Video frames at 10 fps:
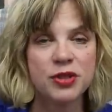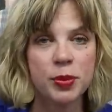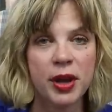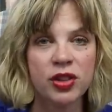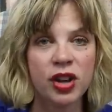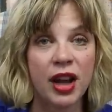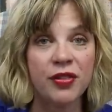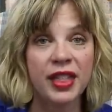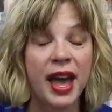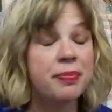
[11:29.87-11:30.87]
So be on the lookout
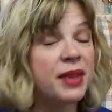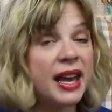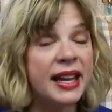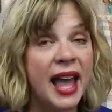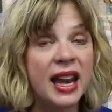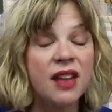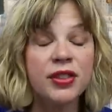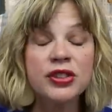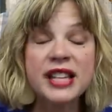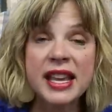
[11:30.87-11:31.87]
for that. And again, if
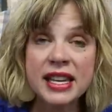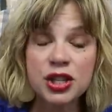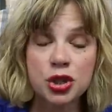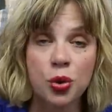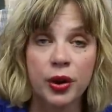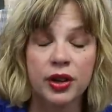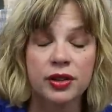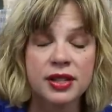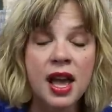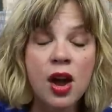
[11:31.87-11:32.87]
there's any
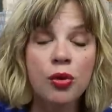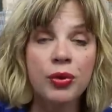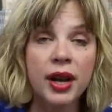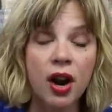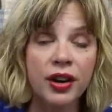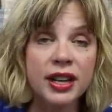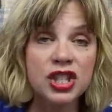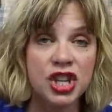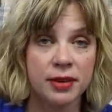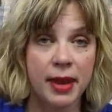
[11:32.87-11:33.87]
tutorials
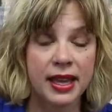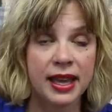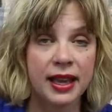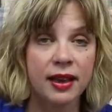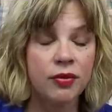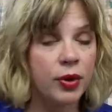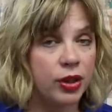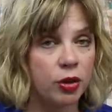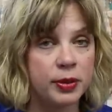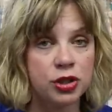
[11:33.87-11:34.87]
regarding jean making,
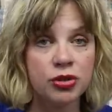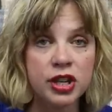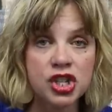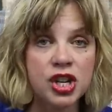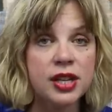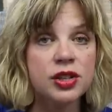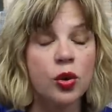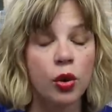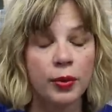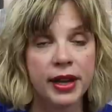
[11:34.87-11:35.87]
whether it be stretch jeans
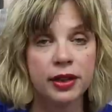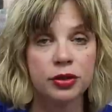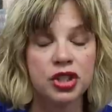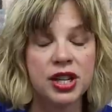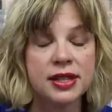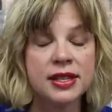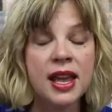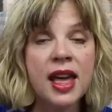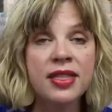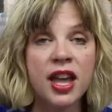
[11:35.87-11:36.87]
or regular jeans
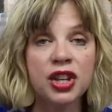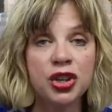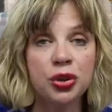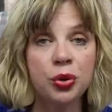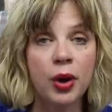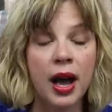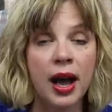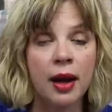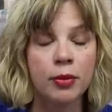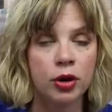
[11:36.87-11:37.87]
that you,
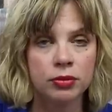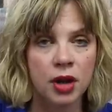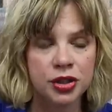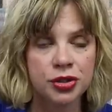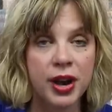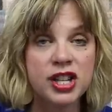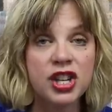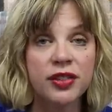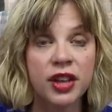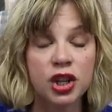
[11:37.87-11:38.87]
um, or
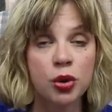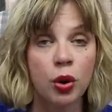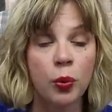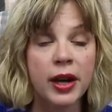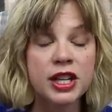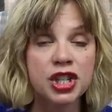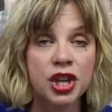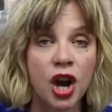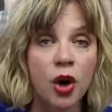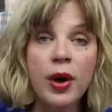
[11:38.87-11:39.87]
non-stretch, that you are wanting to
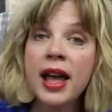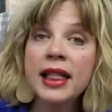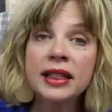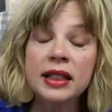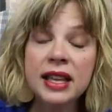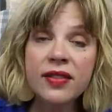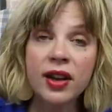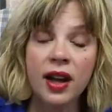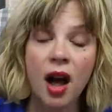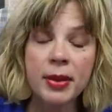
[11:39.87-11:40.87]
know, leave
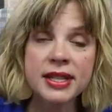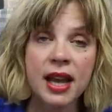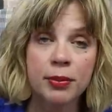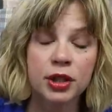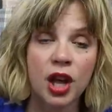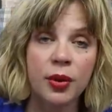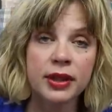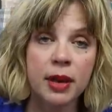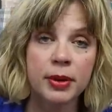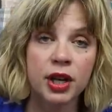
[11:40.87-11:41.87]
a comment down below
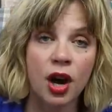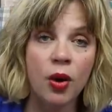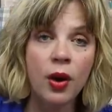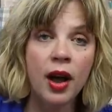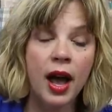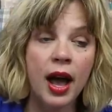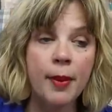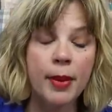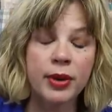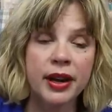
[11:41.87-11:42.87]
and let me know.
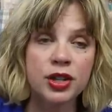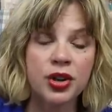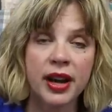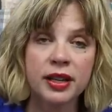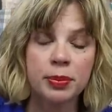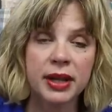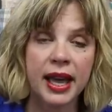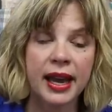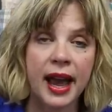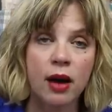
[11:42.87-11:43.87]
Um, I'm kind of trying to
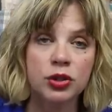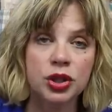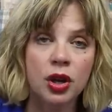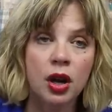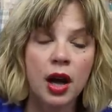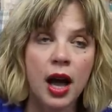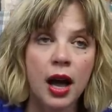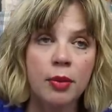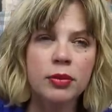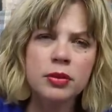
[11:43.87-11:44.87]
plan out
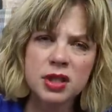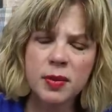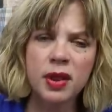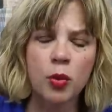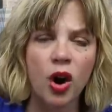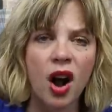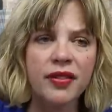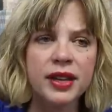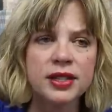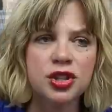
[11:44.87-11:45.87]
um, some of the more
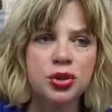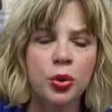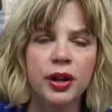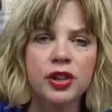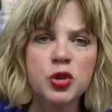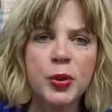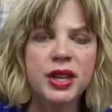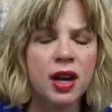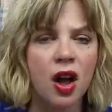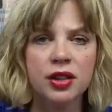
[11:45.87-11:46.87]
obvious tutorials, but
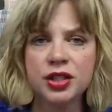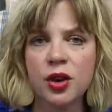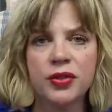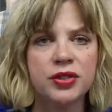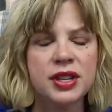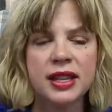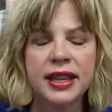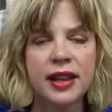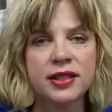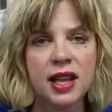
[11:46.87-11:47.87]
then also if there's
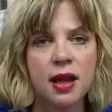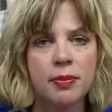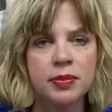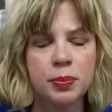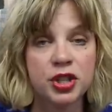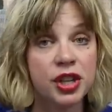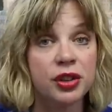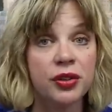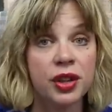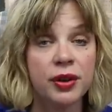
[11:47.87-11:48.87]
anything else in
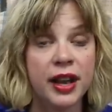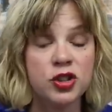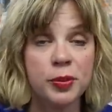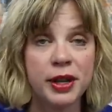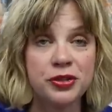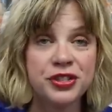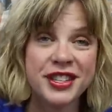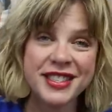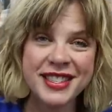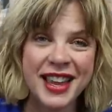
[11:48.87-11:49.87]
particular that you guys would be
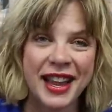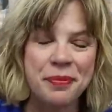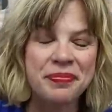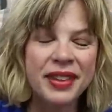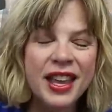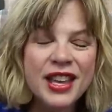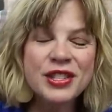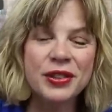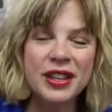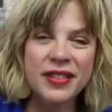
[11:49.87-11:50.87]
interested in seeing.
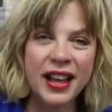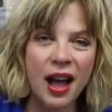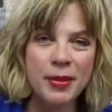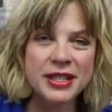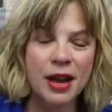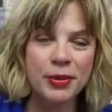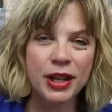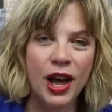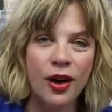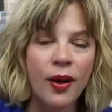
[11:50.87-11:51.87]
So leave that comment down
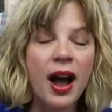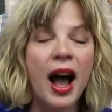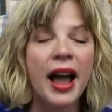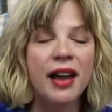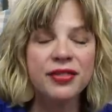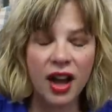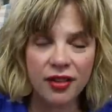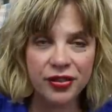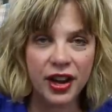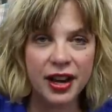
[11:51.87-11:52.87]
below. I have
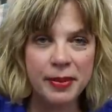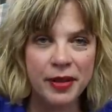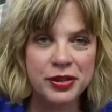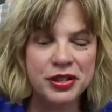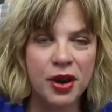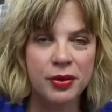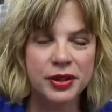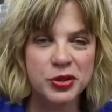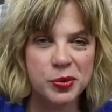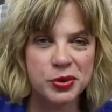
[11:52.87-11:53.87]
not forgot about the, sew,
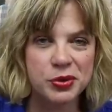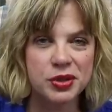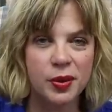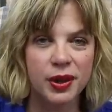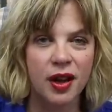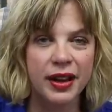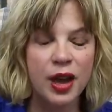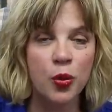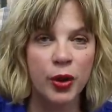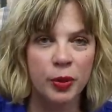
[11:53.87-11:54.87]
the swimsuit sew along.
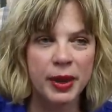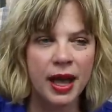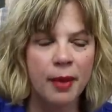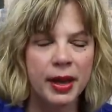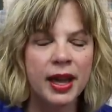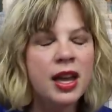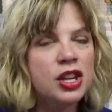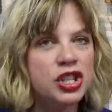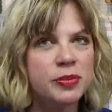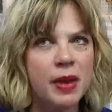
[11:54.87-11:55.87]
It will be coming,
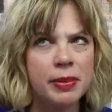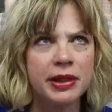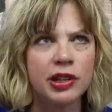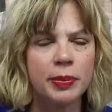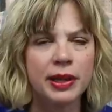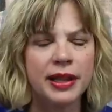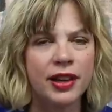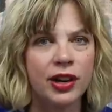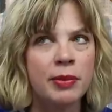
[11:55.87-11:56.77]
just maybe a little bit later.